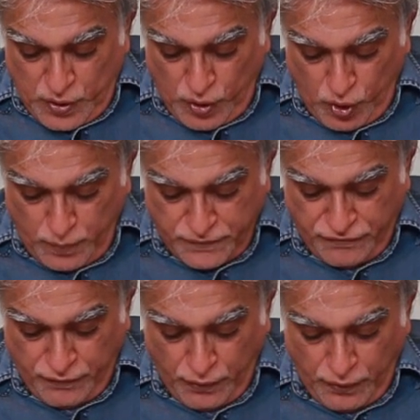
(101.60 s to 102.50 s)
hoped
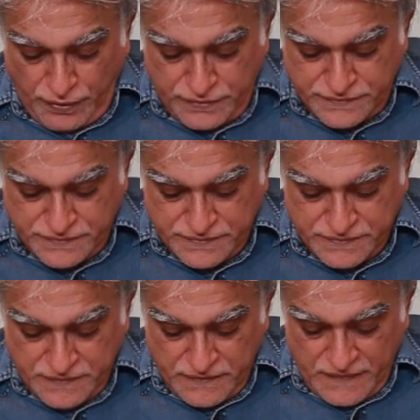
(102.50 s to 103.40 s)
for
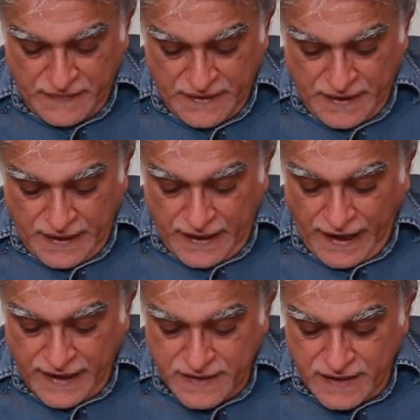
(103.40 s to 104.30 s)

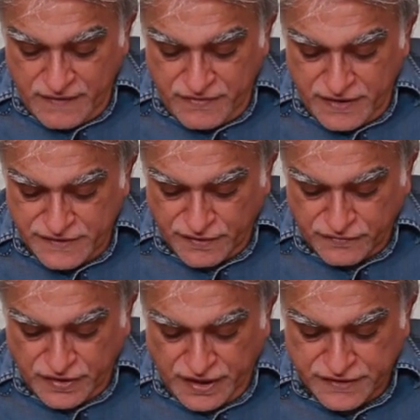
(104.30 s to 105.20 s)
and the evidence
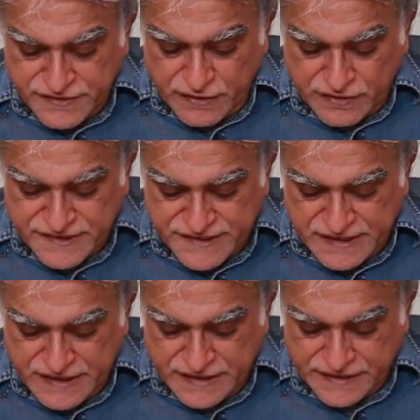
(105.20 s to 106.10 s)
of things not
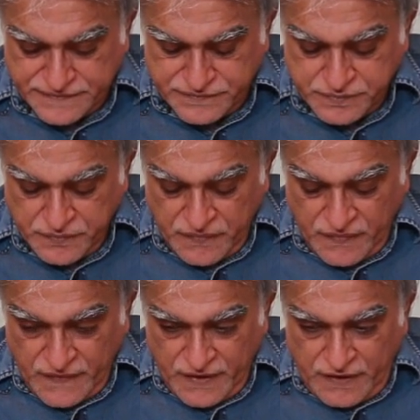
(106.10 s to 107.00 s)
seen.
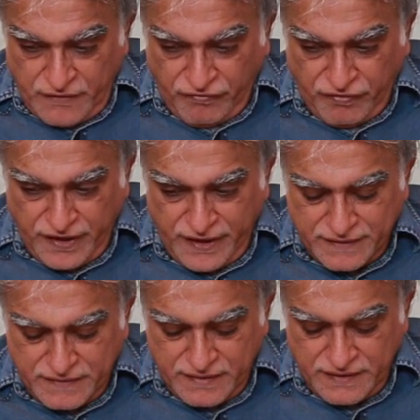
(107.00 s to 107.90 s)

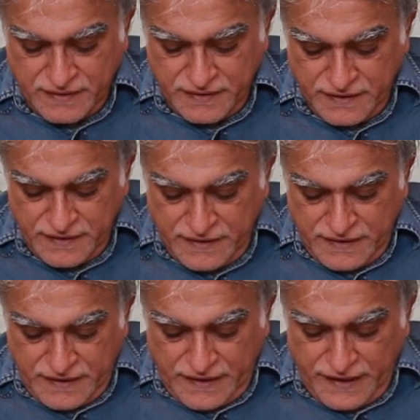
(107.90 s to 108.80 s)
Faith
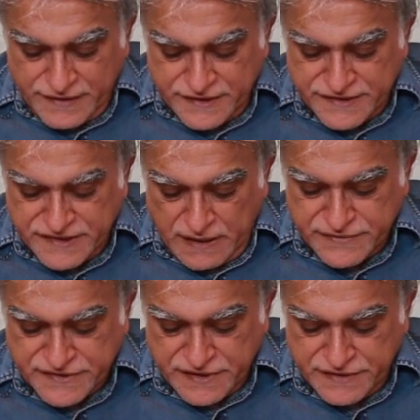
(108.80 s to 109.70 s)
is a
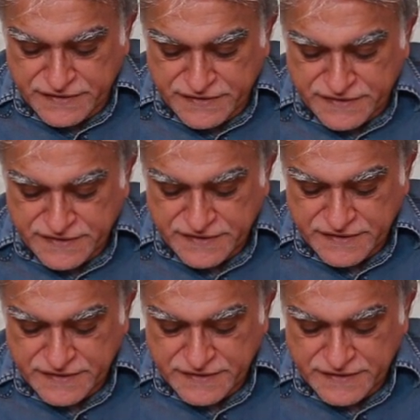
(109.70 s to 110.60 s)
substance,
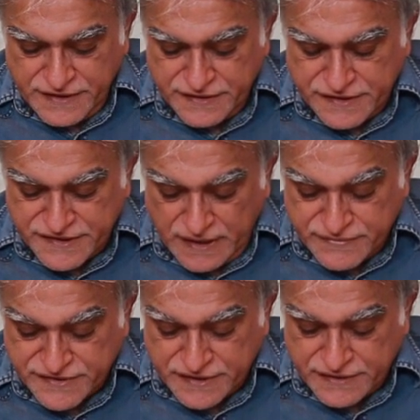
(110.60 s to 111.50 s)
is a
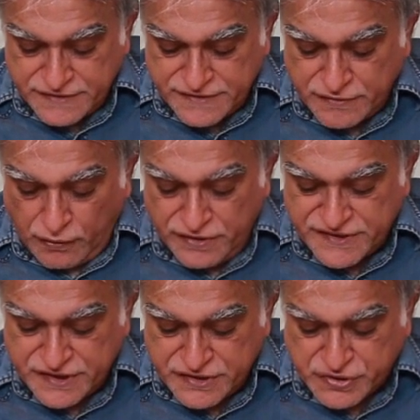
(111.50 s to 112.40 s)
substance or
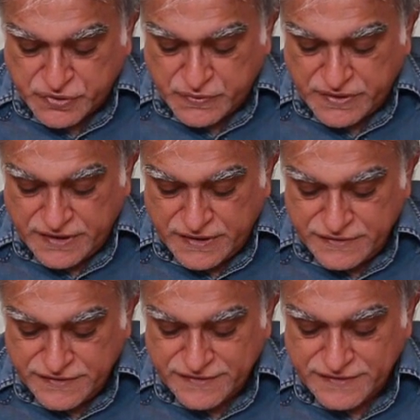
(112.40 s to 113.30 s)
it's an
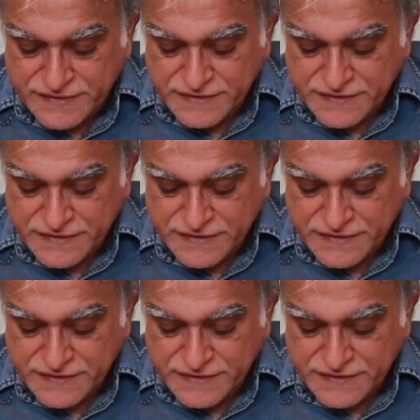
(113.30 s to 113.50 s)
assurance